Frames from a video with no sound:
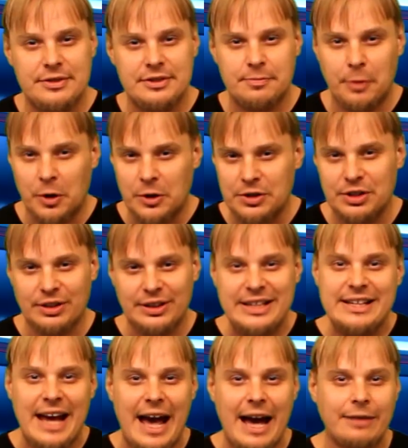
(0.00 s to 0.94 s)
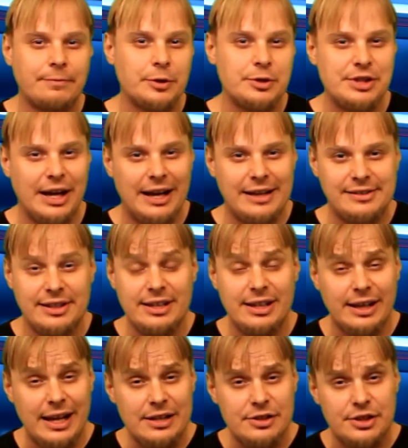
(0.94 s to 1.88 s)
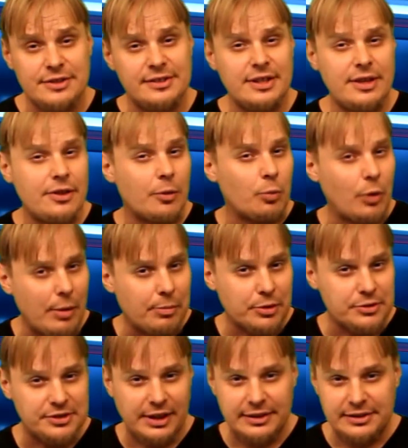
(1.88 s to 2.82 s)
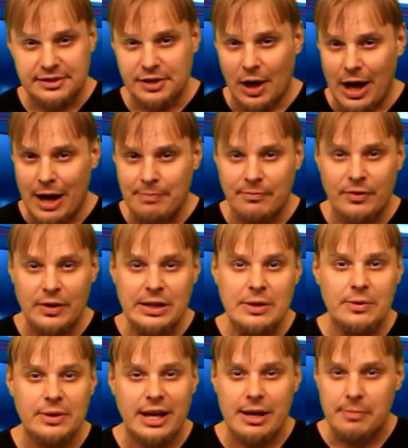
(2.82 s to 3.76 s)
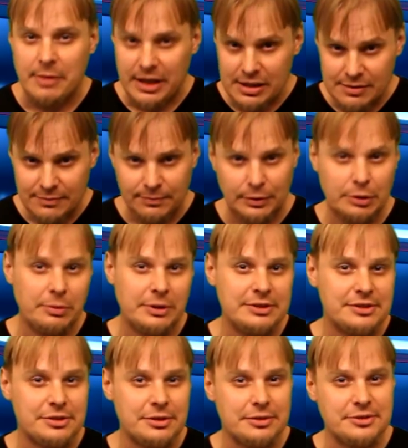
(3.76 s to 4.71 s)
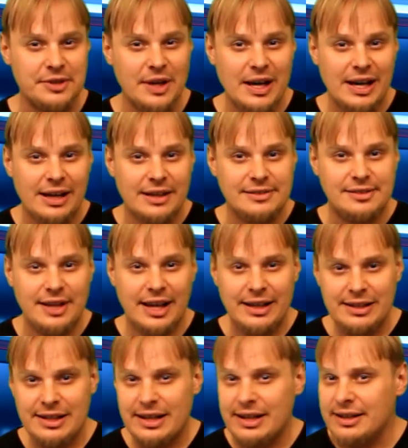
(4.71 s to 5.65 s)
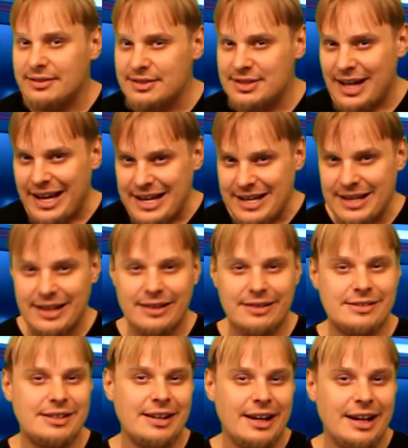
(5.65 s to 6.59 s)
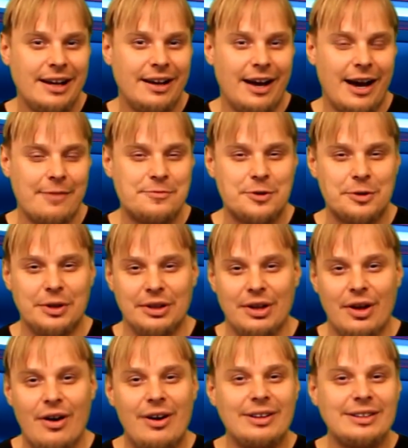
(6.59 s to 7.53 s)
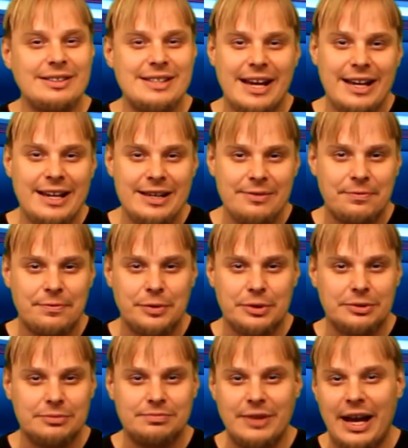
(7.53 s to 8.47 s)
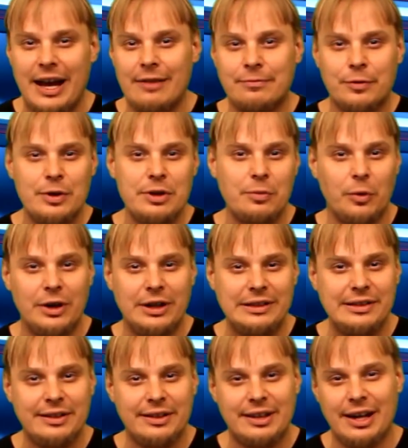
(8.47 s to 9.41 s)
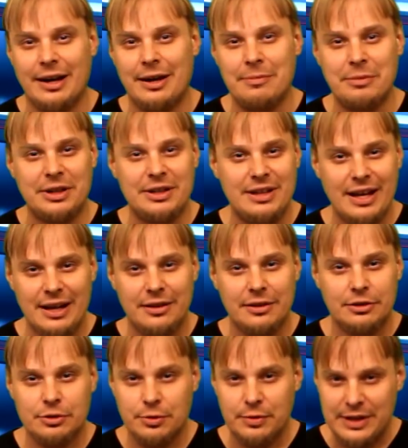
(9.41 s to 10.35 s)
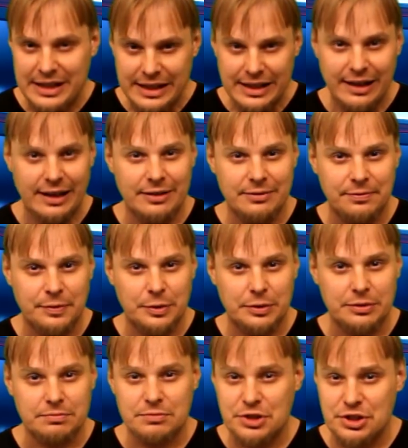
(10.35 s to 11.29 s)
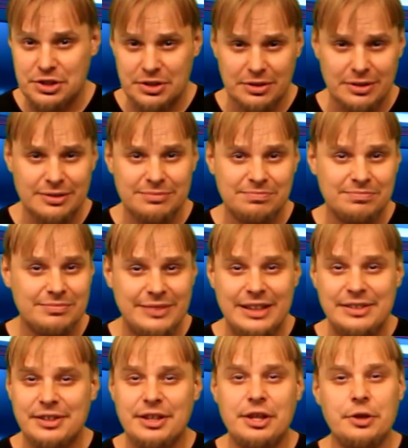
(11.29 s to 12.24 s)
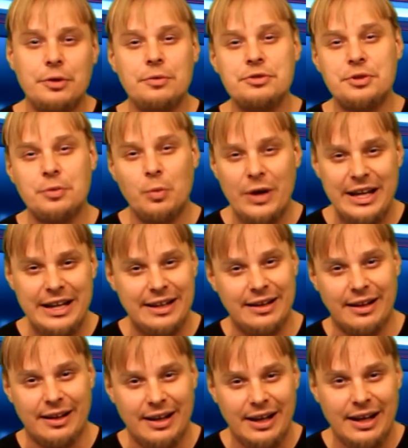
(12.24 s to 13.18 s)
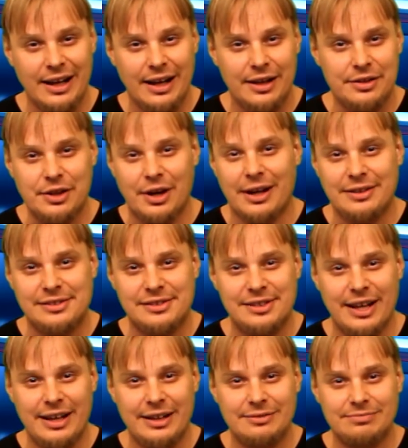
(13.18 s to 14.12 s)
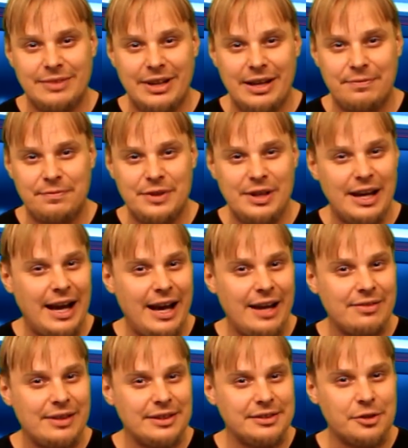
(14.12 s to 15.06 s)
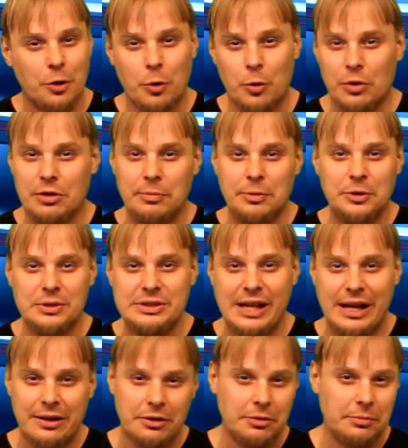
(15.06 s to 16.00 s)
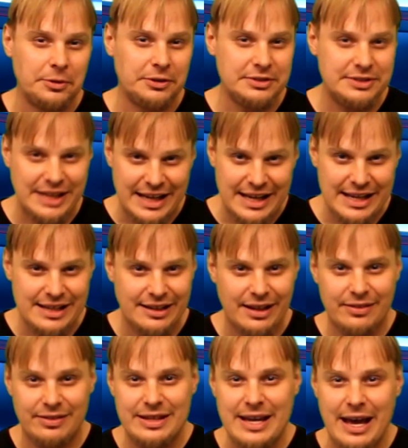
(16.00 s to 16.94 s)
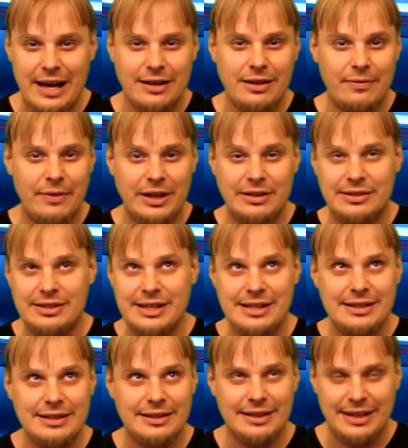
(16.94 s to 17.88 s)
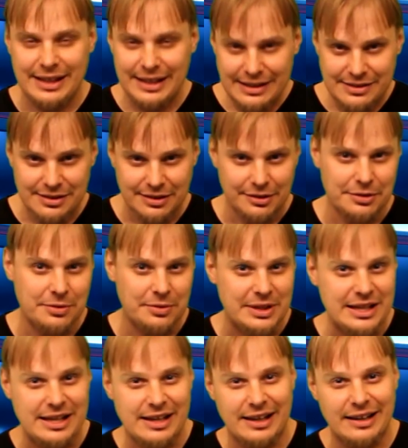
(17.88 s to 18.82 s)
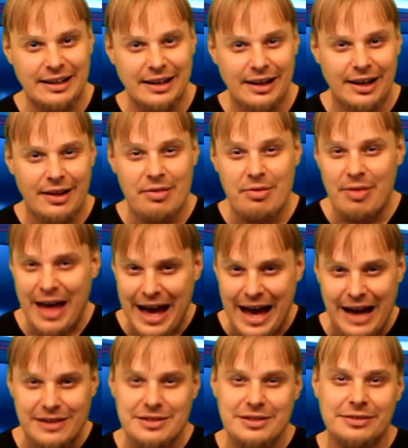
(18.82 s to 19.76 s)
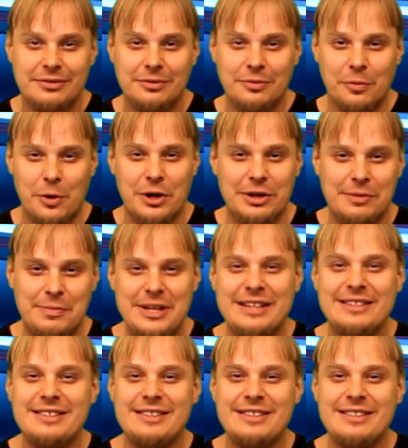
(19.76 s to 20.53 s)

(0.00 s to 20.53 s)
Spartan Elite Advertising, an agency that represents top video game influencers, said he'd take it. After a long day, for everyone to come and get a Lugia for sure is a huge win. Dodge said, "If you had this horrible, terrible day and at the end of it didn't get to Lugia, that would be